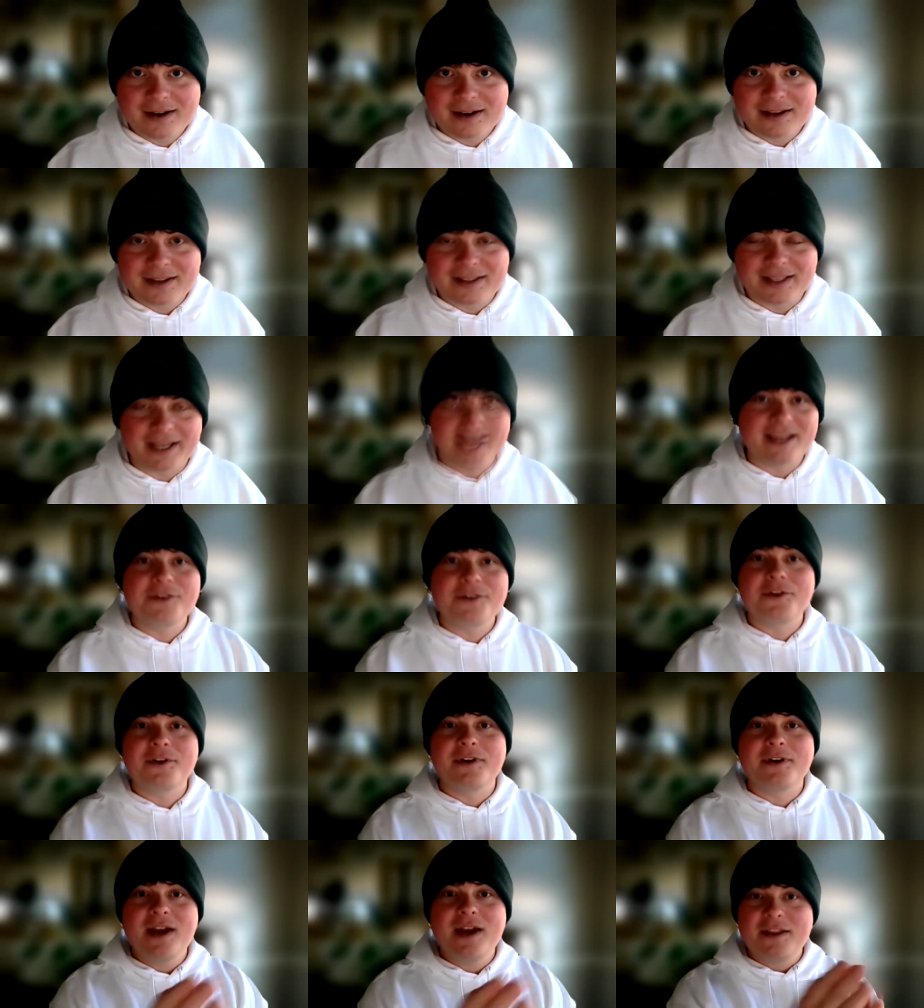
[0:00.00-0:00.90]
Like
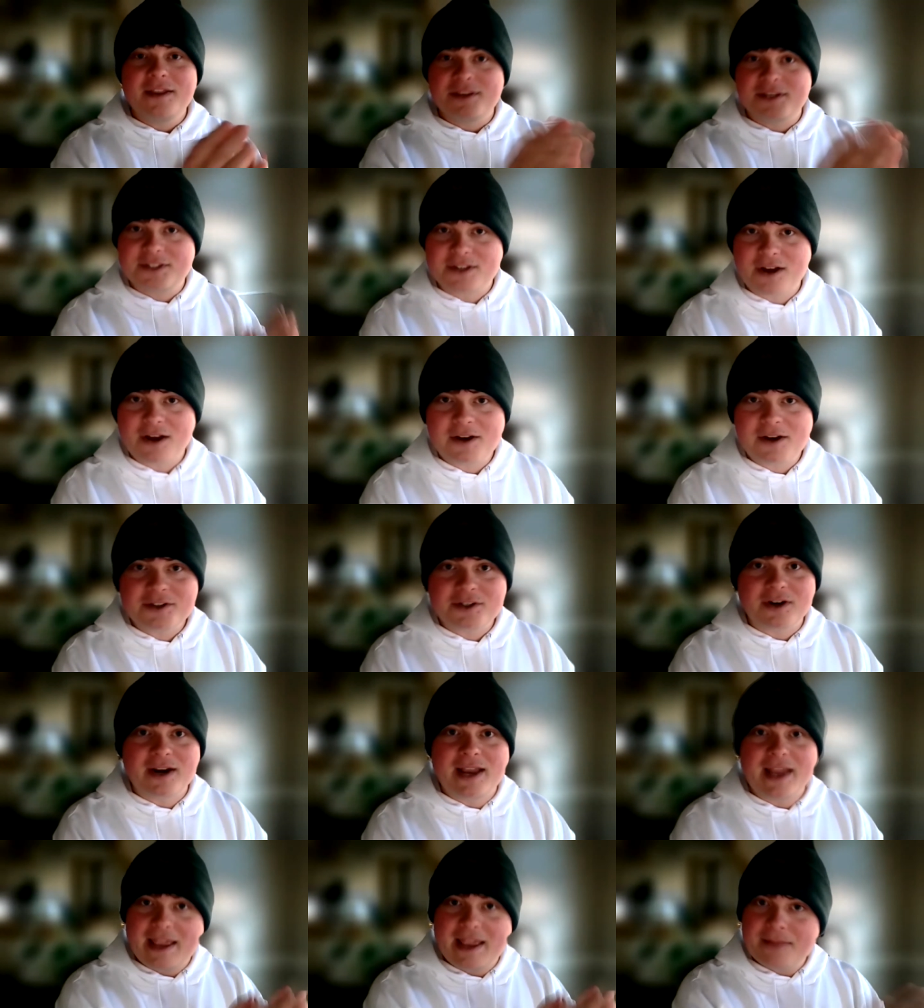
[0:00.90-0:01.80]
either the songs
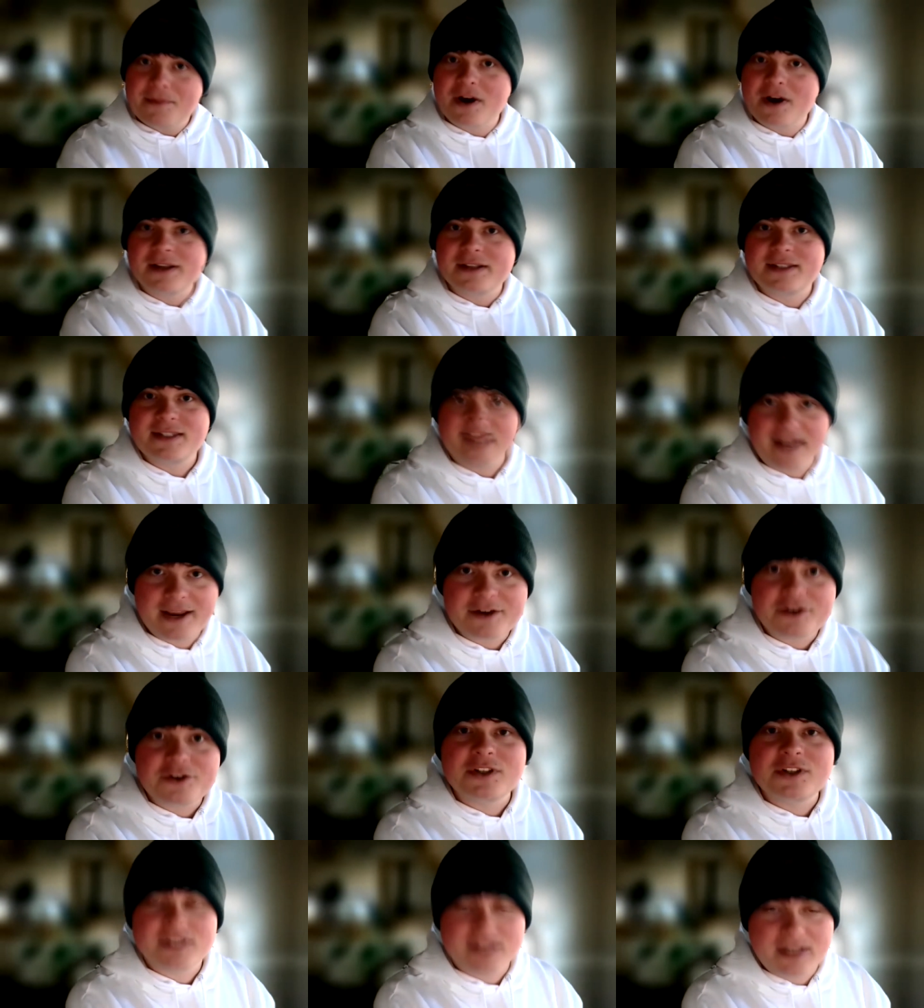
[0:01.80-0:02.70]
are him on
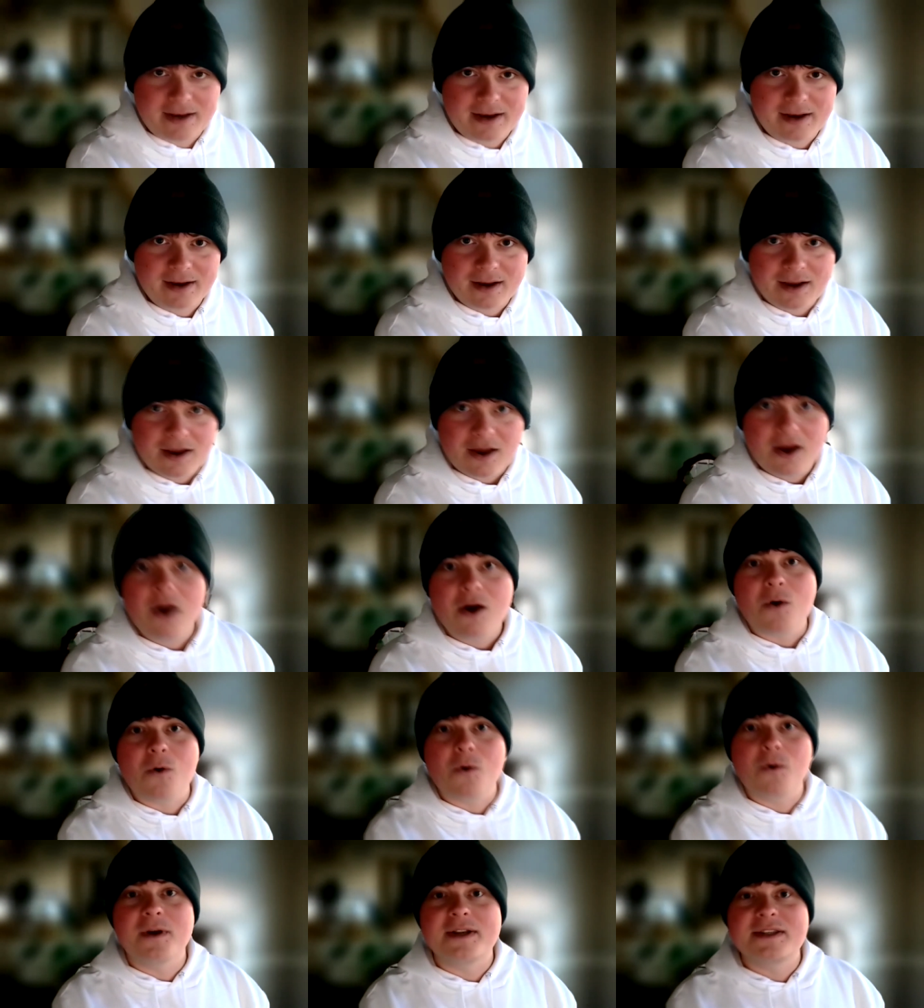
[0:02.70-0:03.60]
stage singing
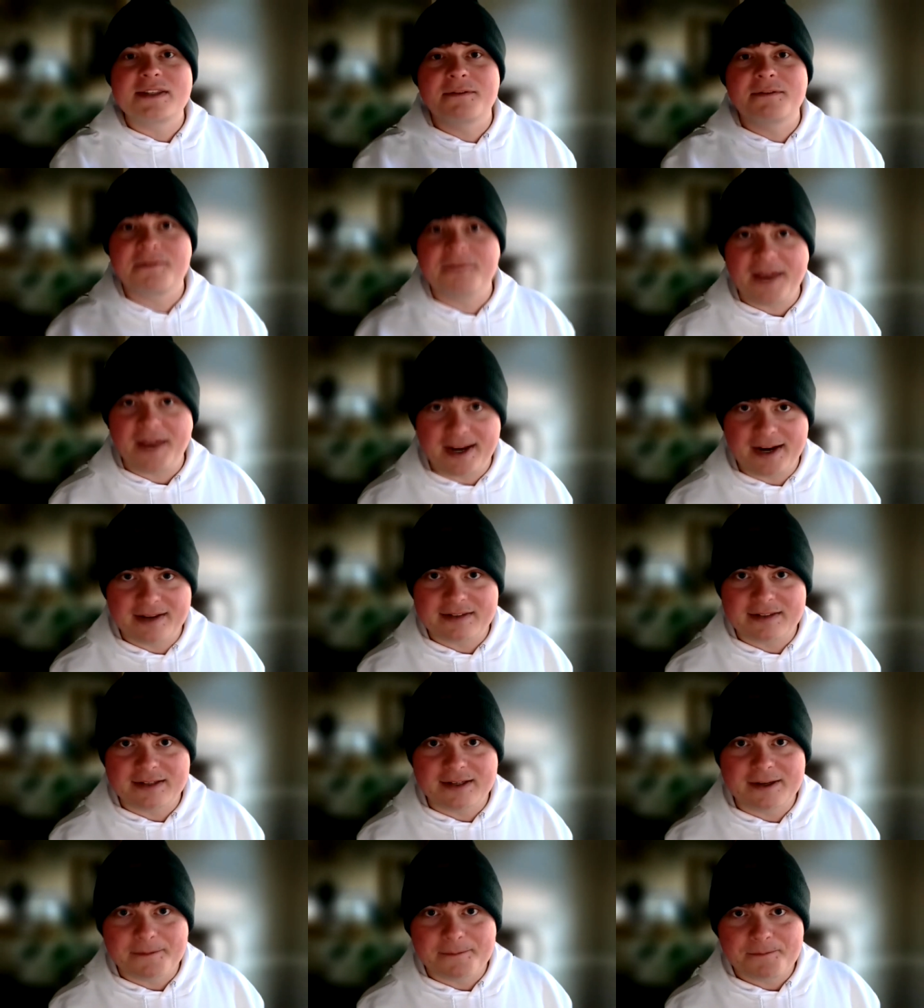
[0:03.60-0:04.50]
or it's a
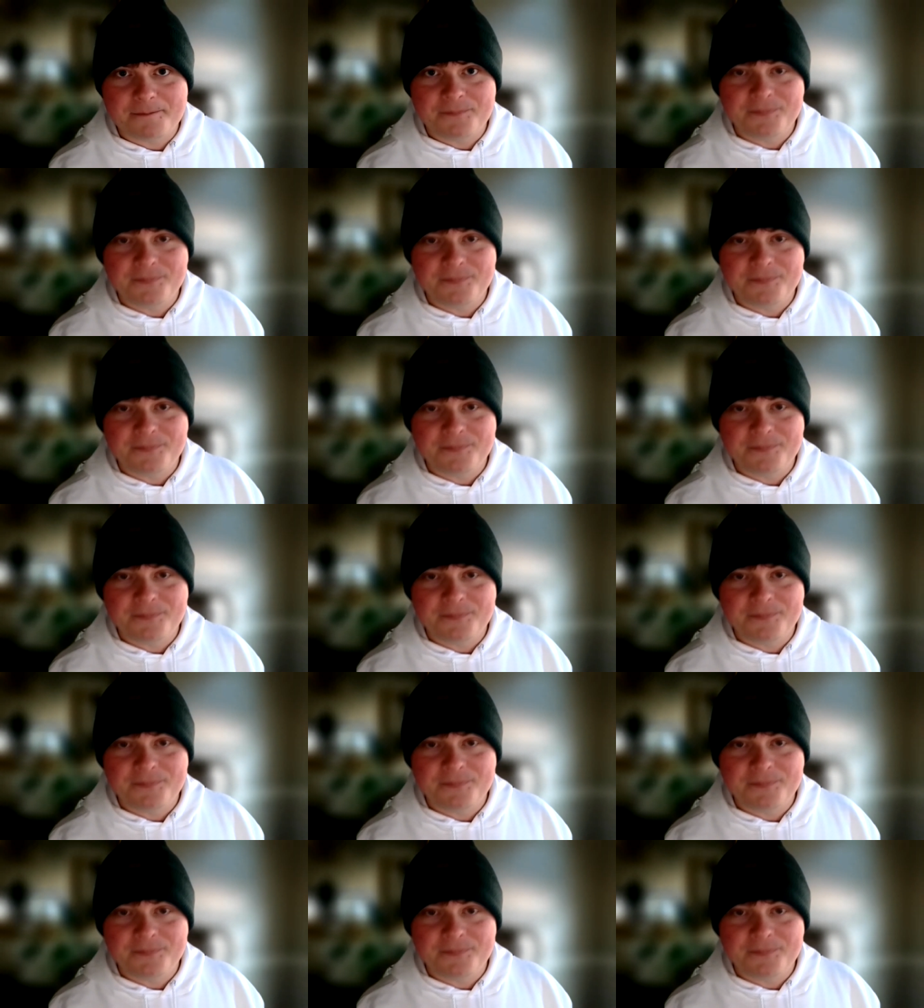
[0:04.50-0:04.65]
fantasy.